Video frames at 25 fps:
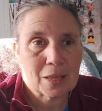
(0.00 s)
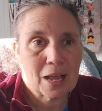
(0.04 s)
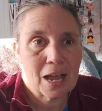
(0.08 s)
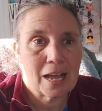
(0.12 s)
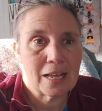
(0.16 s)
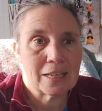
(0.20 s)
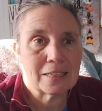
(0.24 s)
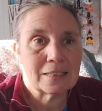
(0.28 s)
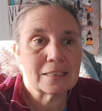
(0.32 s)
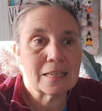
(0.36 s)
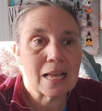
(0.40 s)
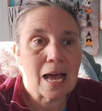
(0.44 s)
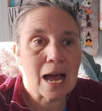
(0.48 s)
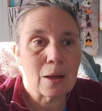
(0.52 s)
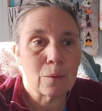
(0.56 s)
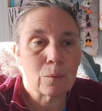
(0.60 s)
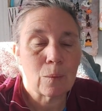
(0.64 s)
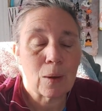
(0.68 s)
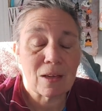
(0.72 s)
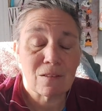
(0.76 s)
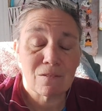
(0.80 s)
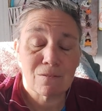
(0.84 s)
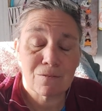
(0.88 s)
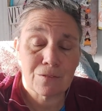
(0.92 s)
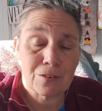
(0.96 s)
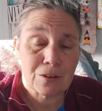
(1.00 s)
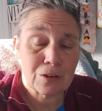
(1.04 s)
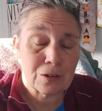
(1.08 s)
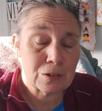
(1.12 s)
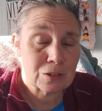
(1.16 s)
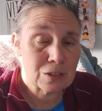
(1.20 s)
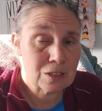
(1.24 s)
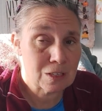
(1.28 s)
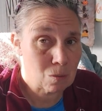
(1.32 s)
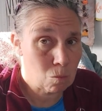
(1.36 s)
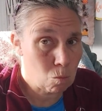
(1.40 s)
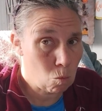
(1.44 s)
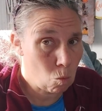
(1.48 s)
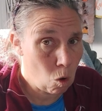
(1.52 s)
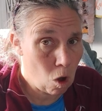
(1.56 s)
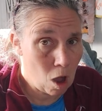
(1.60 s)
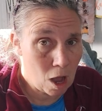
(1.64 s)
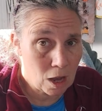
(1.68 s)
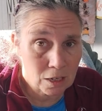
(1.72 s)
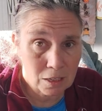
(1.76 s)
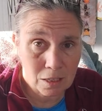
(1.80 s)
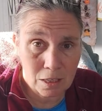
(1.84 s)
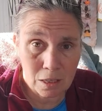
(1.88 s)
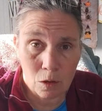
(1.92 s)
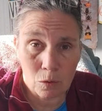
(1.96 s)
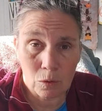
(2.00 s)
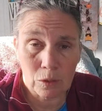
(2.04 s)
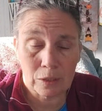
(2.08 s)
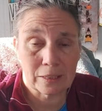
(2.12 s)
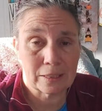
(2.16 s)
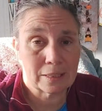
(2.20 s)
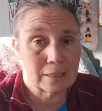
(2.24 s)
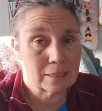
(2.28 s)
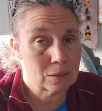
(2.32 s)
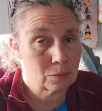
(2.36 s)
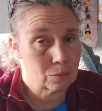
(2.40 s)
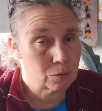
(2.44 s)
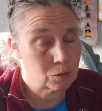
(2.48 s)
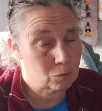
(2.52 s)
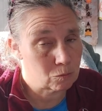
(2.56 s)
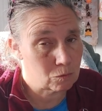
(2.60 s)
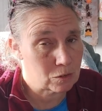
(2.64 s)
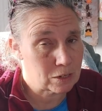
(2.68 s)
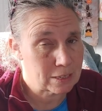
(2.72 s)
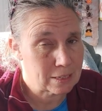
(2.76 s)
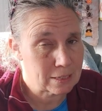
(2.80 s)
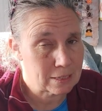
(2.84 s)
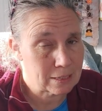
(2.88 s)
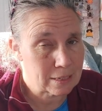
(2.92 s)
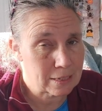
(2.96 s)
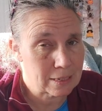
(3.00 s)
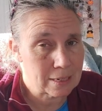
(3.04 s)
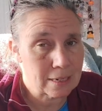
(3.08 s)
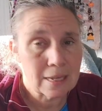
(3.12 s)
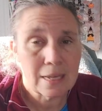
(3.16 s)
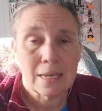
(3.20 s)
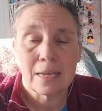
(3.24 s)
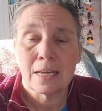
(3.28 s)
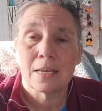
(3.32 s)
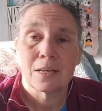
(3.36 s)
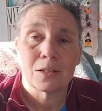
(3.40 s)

I went for some walks locally. This was recently.